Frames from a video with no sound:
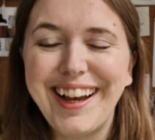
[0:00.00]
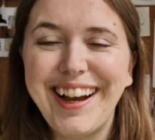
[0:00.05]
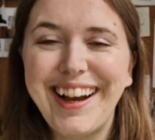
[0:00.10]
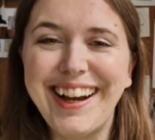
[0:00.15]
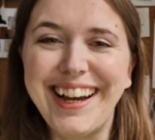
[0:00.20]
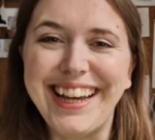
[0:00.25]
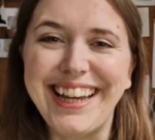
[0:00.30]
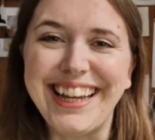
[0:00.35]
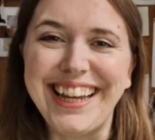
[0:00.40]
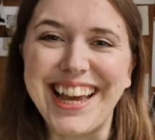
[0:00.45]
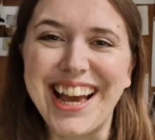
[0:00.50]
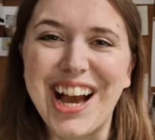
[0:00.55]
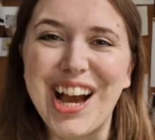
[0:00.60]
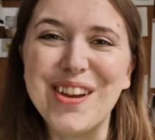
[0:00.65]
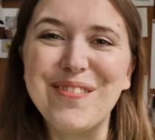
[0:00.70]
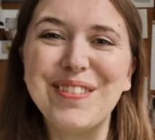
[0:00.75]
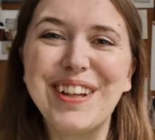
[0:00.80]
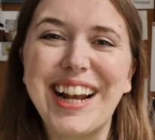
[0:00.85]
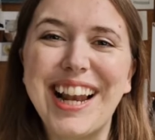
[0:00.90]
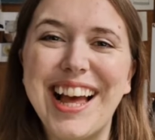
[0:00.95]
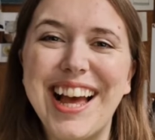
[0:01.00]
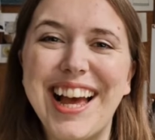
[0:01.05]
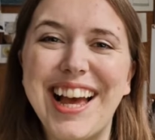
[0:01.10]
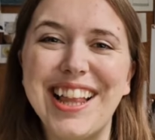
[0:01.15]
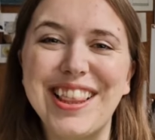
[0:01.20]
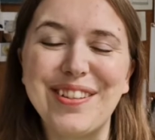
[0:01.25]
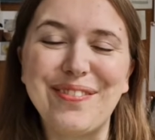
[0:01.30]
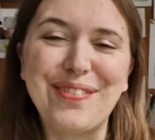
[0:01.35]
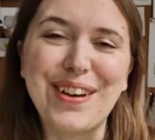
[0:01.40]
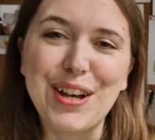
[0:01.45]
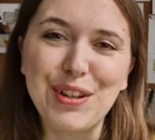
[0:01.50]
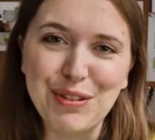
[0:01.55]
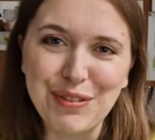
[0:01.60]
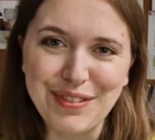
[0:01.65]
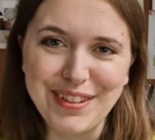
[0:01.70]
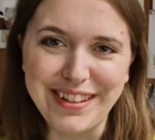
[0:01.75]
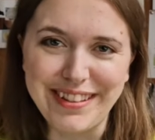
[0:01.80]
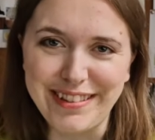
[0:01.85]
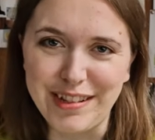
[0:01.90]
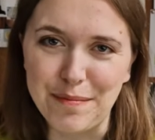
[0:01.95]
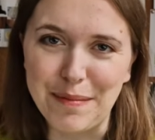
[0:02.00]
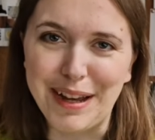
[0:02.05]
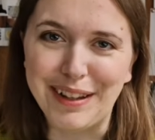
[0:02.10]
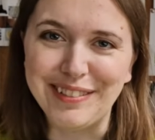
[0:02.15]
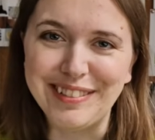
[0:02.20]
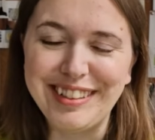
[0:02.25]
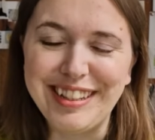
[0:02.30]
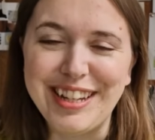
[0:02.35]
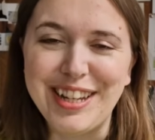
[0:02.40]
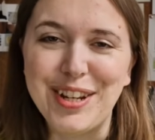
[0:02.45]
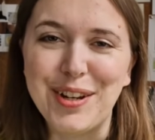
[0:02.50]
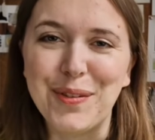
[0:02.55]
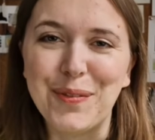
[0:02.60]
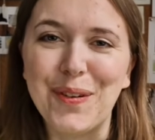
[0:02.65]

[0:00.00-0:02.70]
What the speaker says: Hi, I'm Claire, the founder of Sister Mountain,